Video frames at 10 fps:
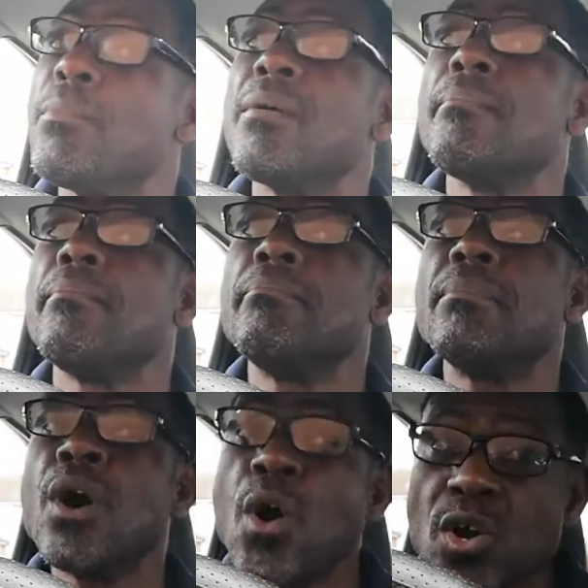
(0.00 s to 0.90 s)
But
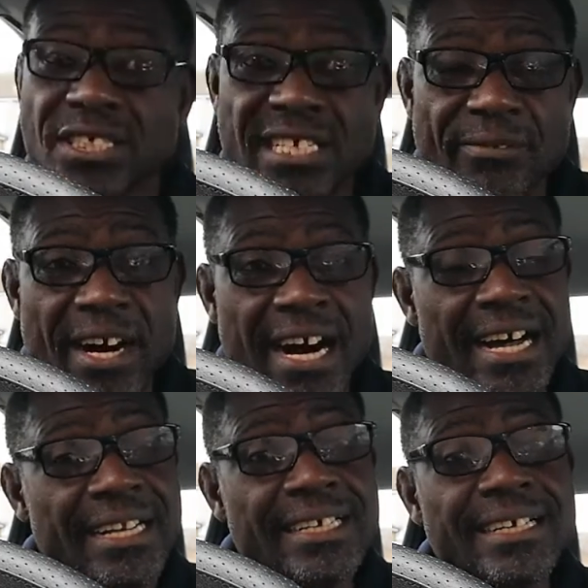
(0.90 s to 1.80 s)
most of
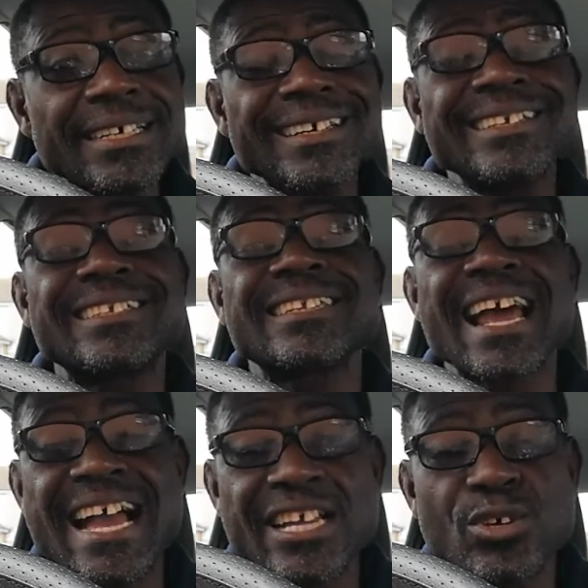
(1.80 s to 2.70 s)
all,
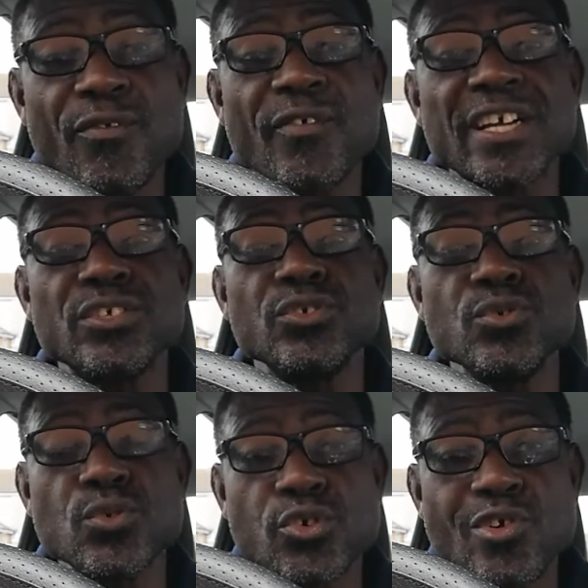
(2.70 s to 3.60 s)
thank you for
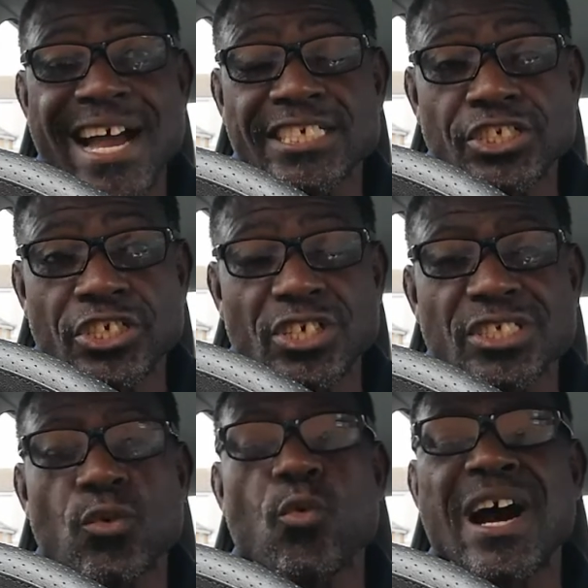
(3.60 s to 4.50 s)
you, Christ
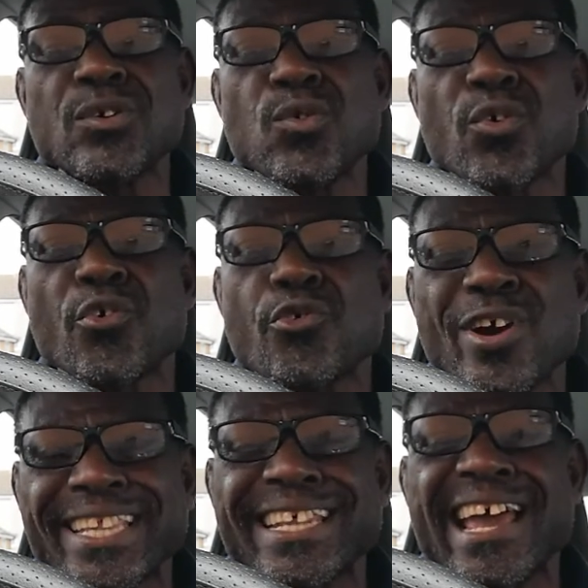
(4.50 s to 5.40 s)
Jesus, the one who
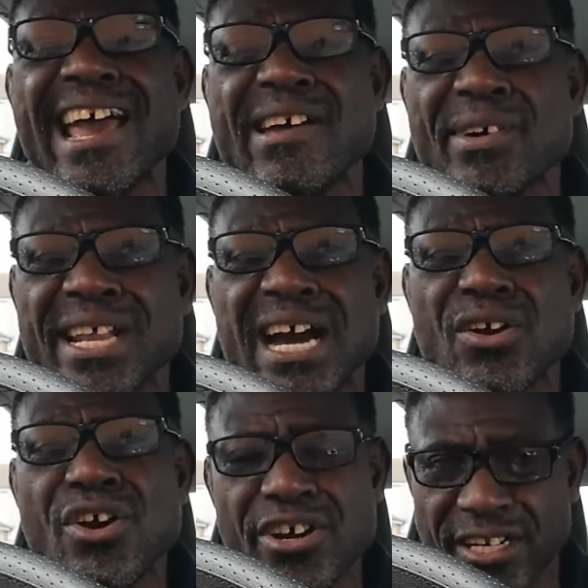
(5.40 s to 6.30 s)
created heaven
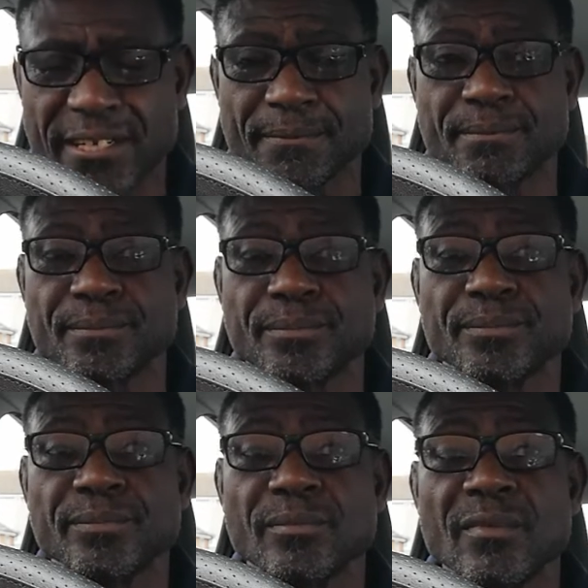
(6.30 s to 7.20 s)
and earth
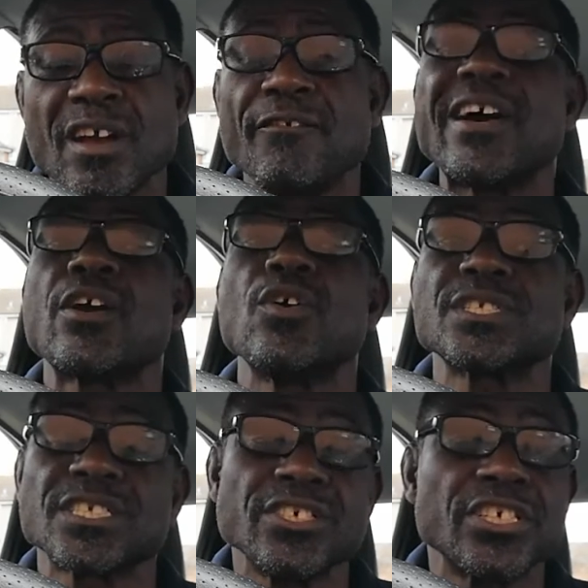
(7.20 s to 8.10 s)
for
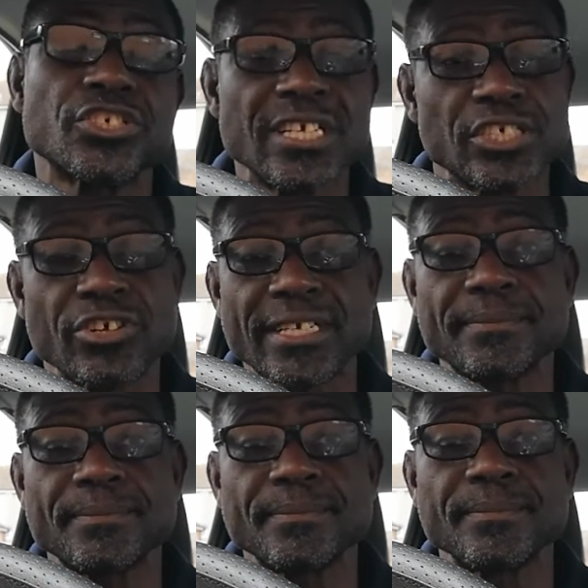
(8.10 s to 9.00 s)
us, your
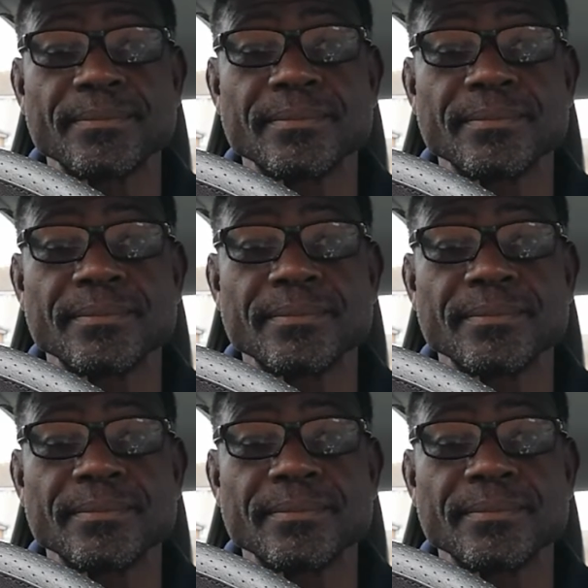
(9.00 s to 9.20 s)
children.